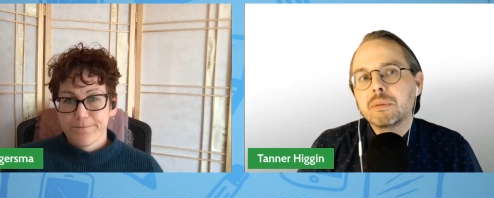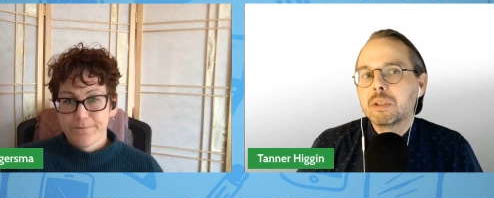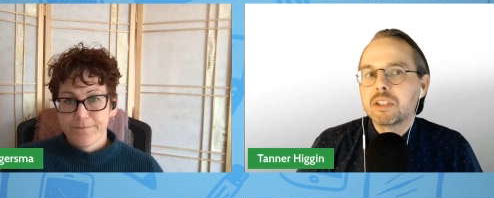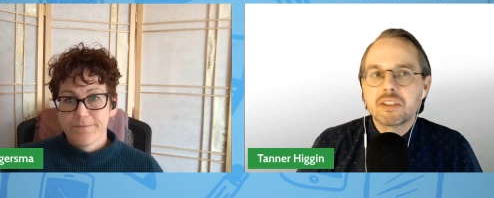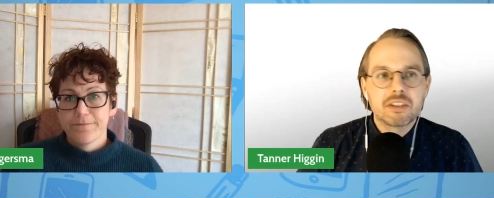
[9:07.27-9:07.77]

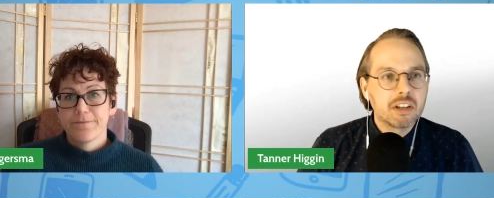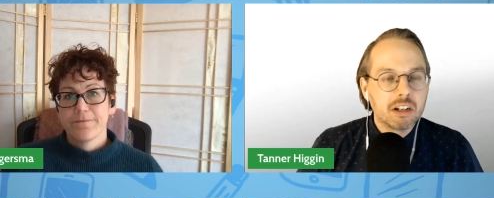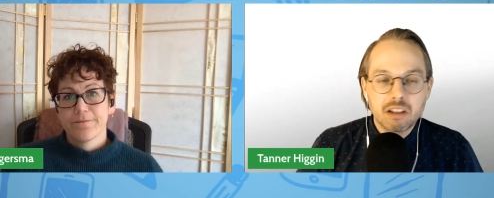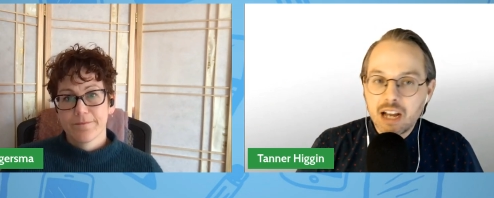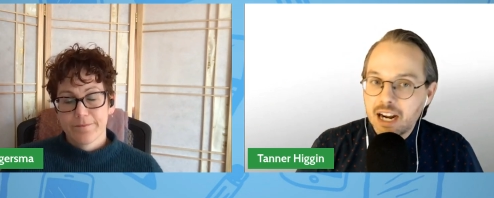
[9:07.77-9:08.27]
Speaker 1: It's a
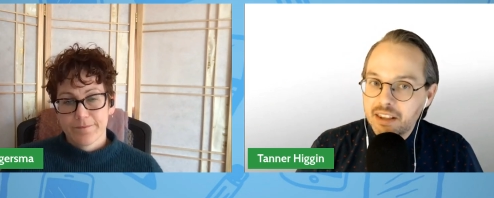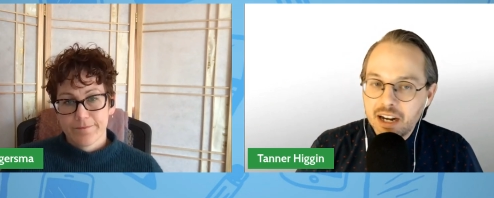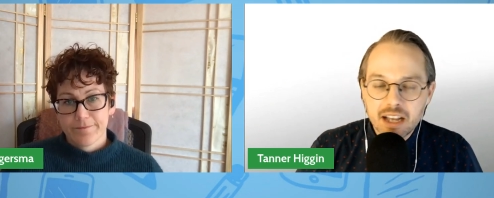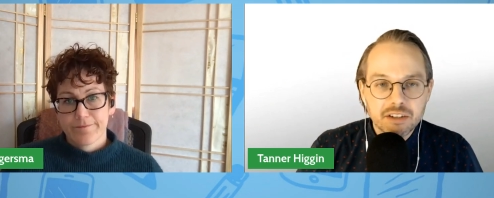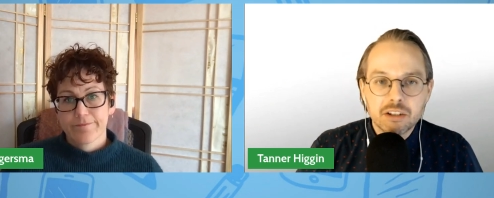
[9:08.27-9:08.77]
lot of that
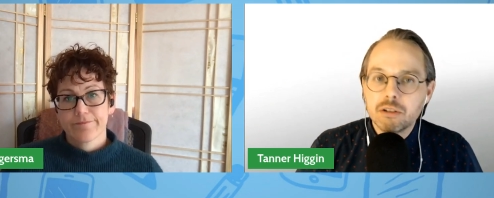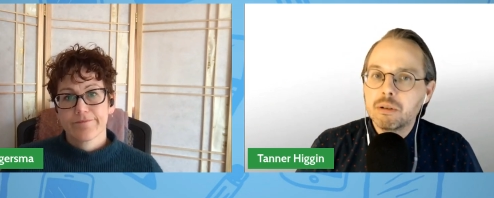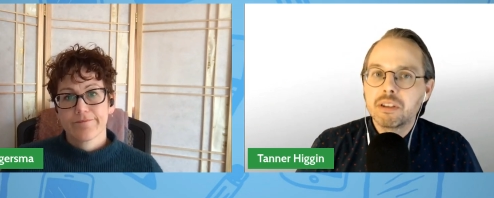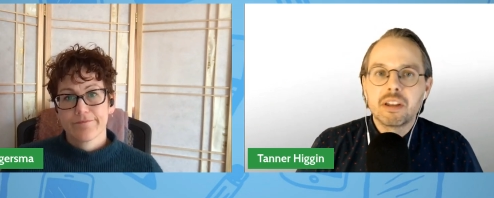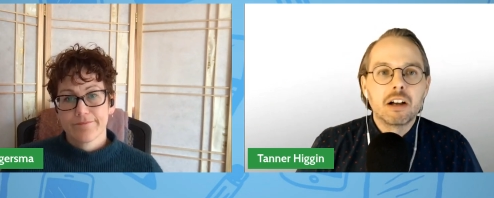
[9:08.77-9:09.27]
has to do
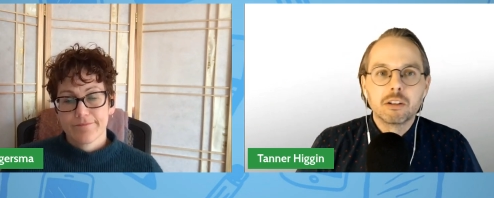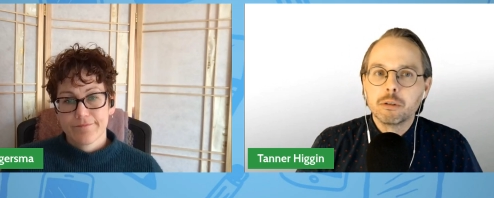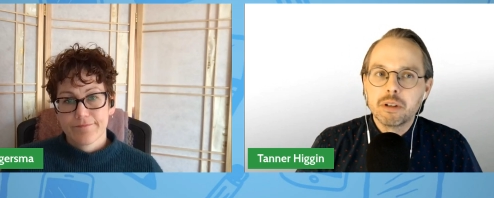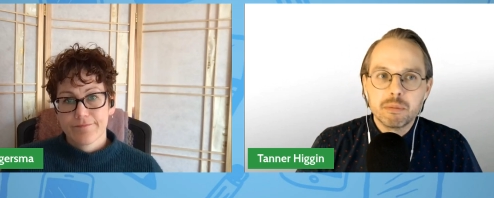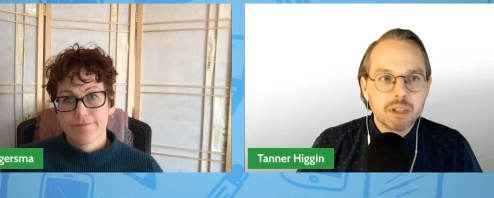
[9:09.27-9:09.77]
with
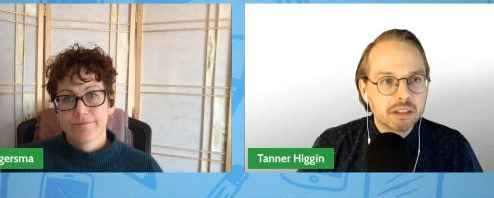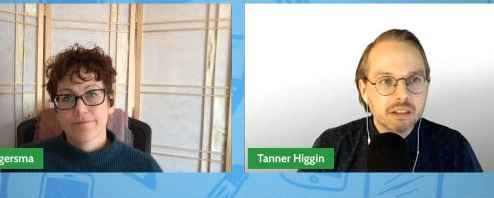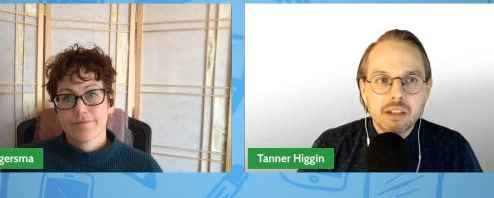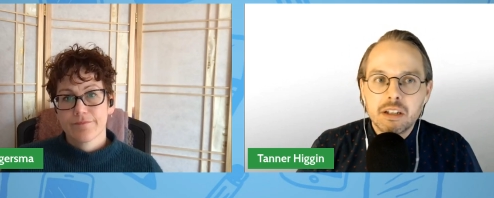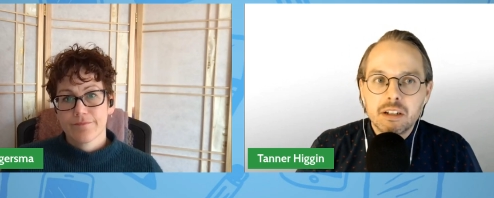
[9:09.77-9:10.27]
algorithmic
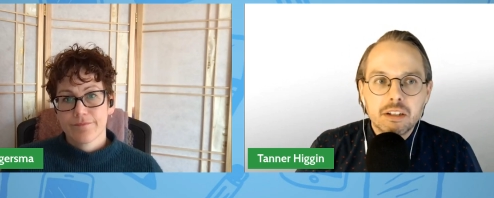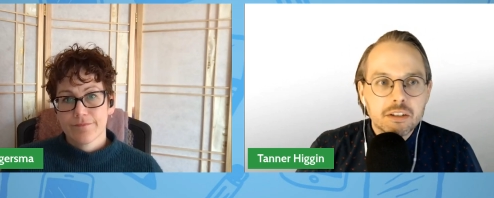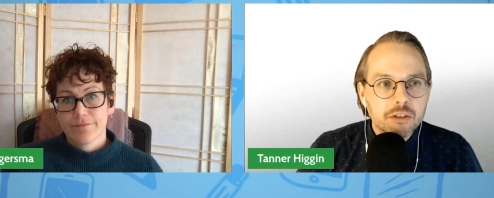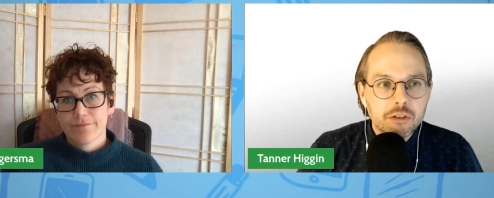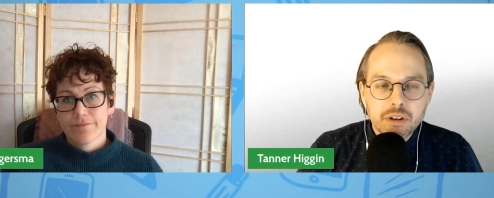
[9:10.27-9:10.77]

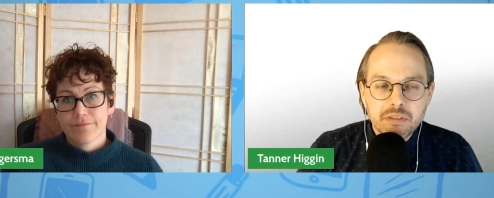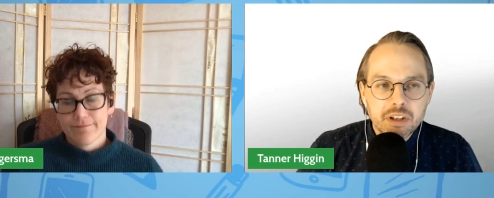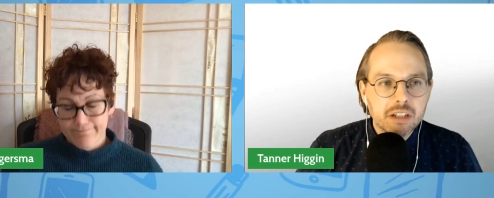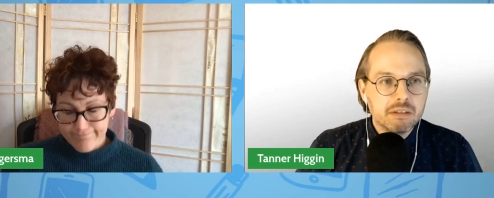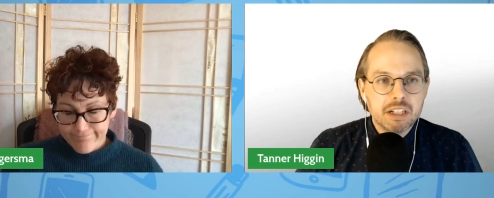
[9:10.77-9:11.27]

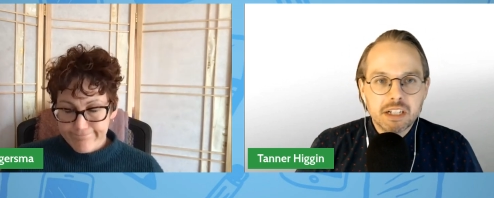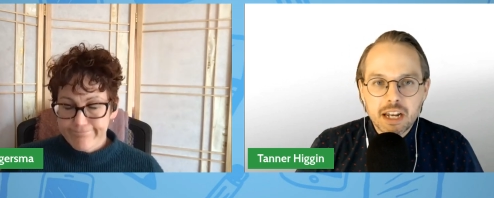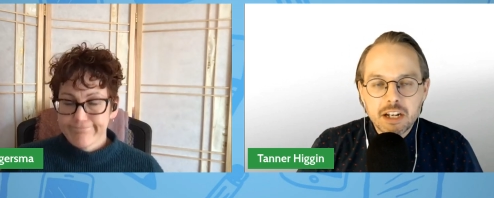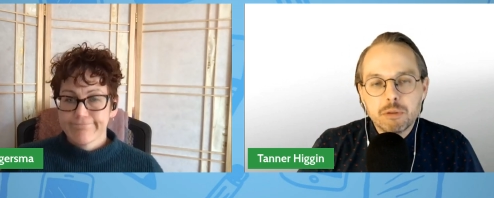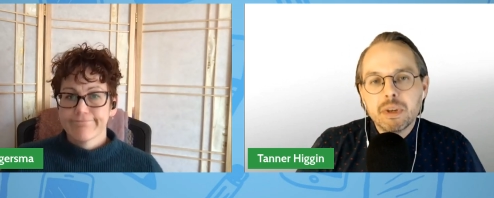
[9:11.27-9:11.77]
driven
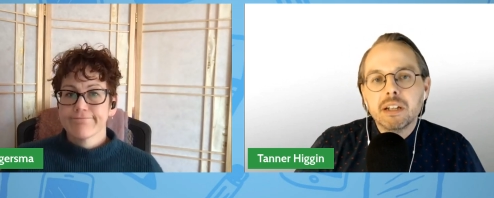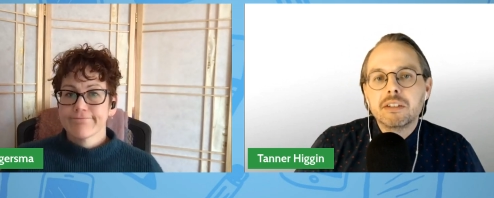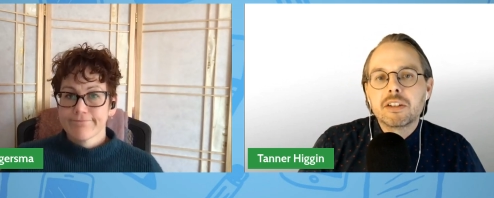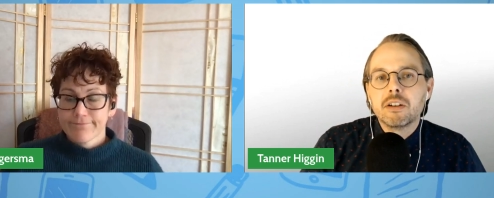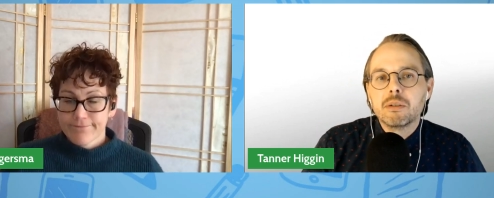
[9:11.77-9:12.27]
engagement.
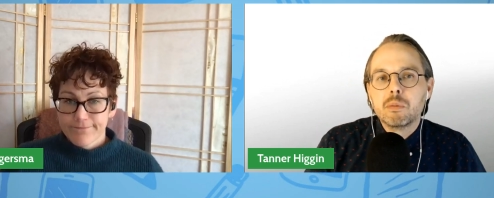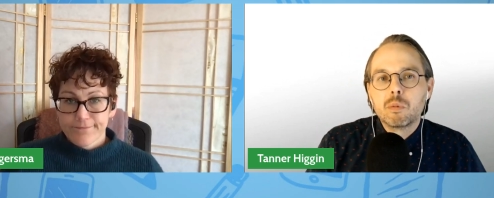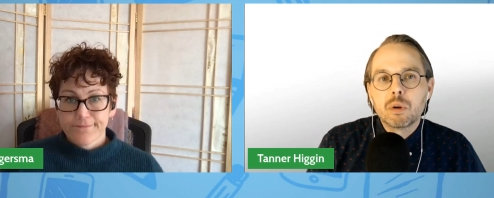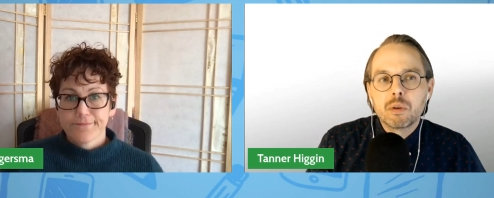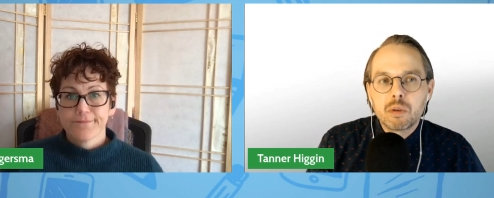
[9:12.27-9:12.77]
So,
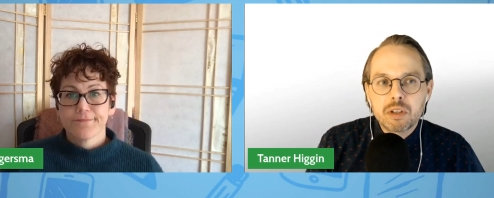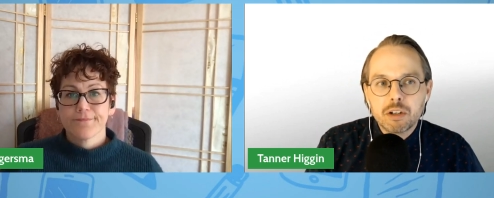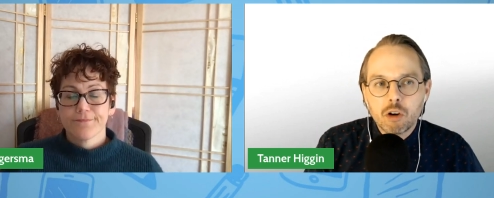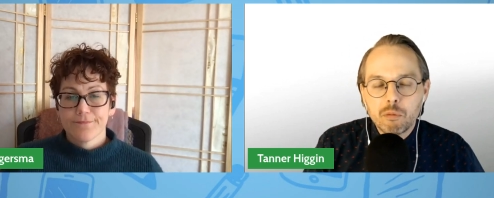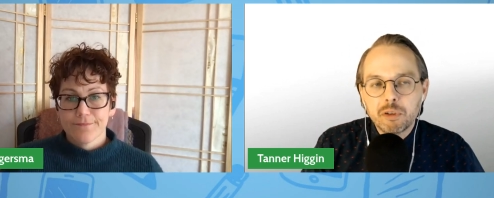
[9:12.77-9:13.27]
you
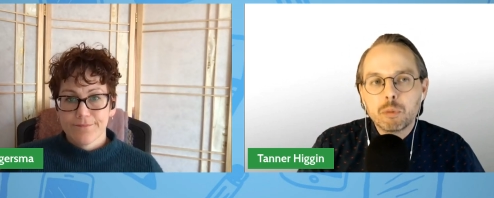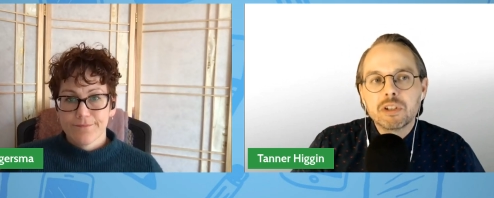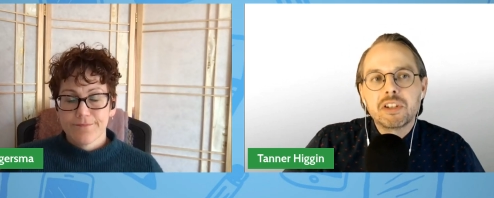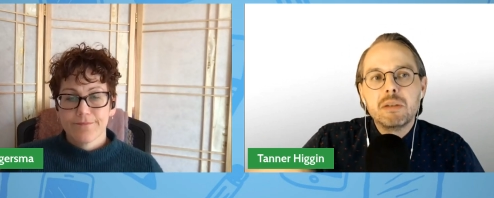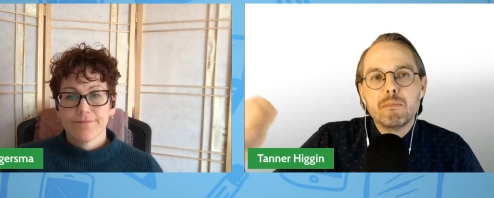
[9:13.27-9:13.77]
know, hopefully we'll
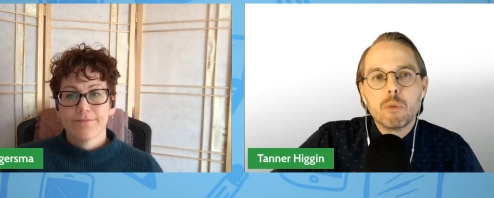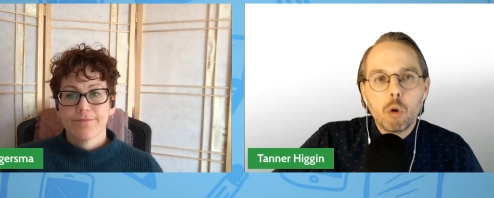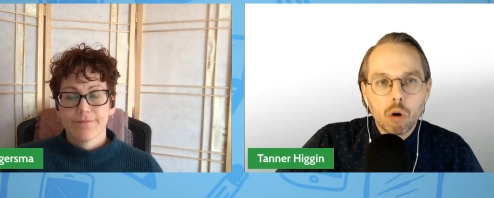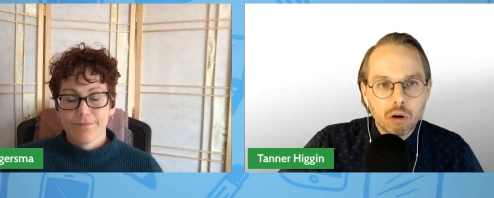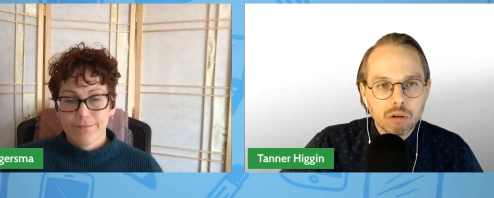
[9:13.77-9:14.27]
see
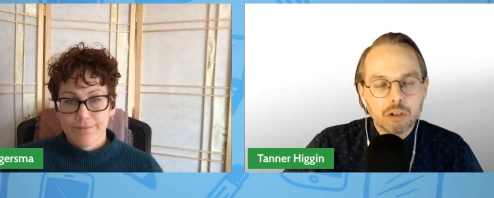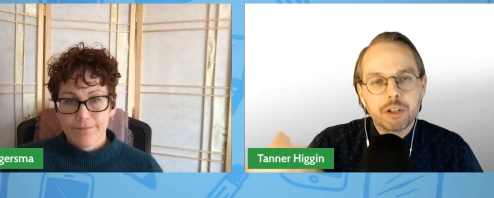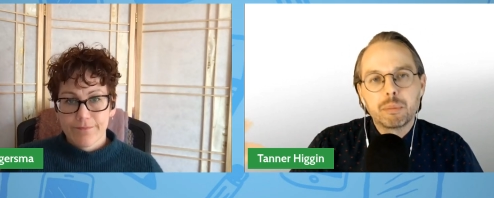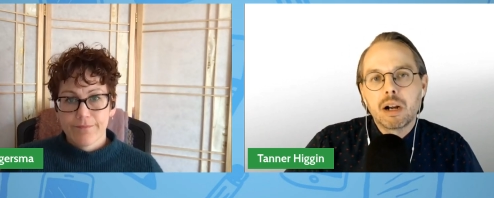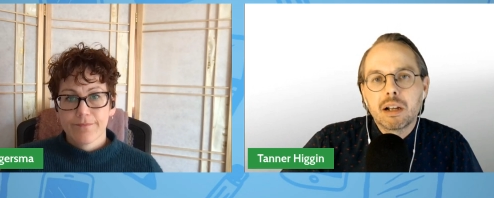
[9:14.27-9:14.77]
more learning
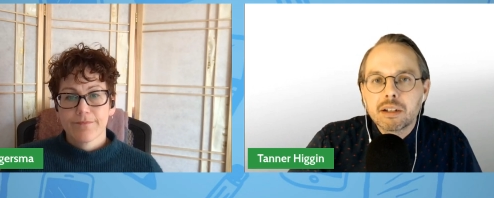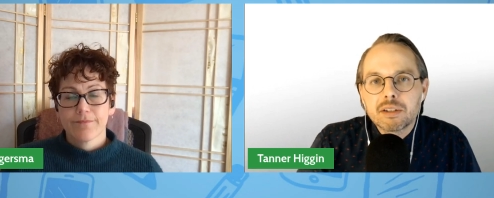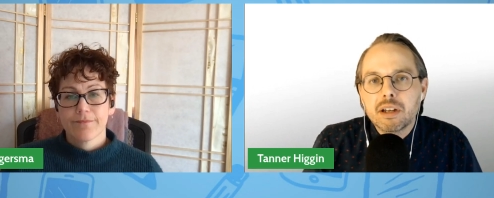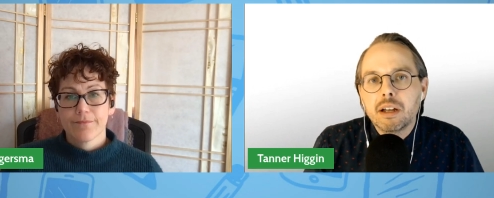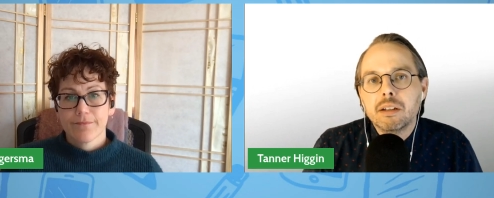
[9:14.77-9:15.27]
products
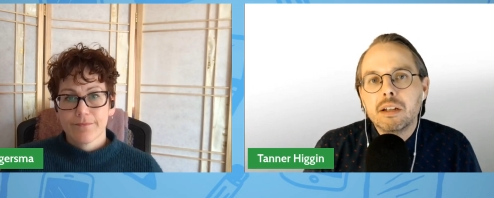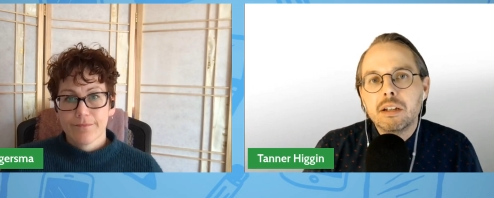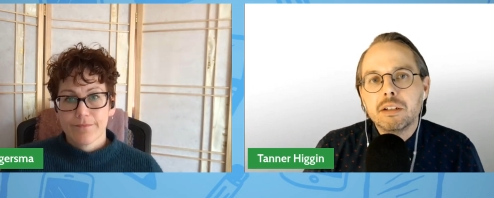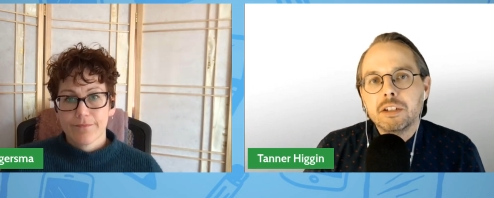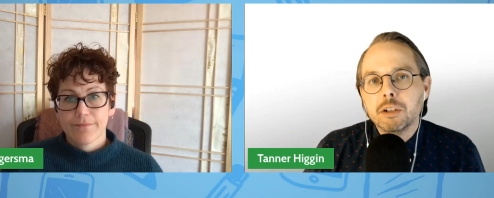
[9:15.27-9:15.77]
that
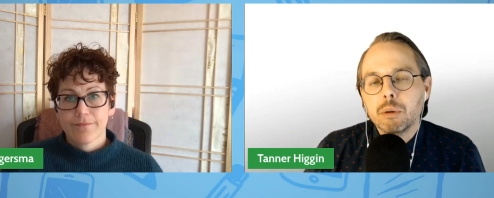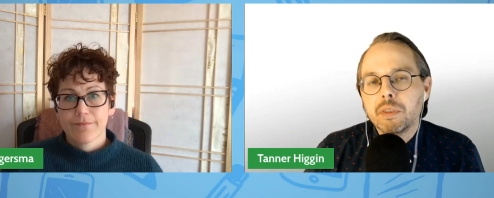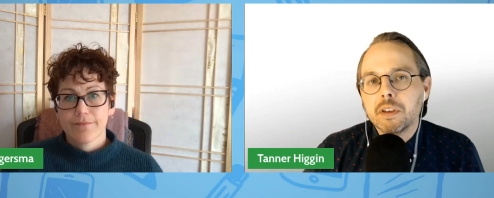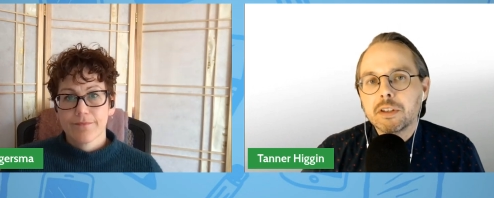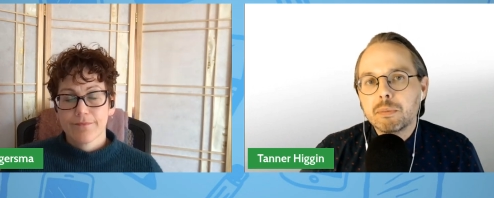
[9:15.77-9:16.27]
deal with
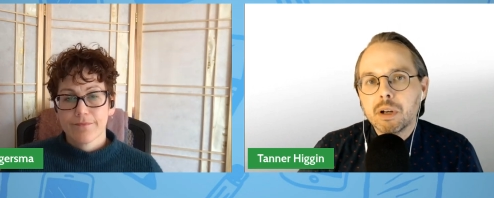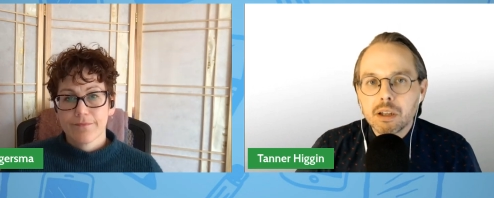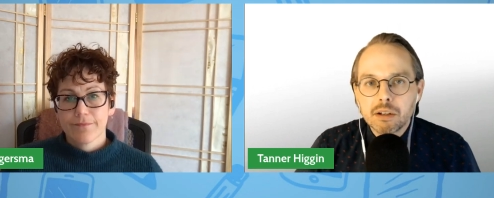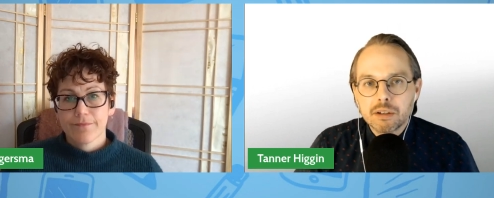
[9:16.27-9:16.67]
this. But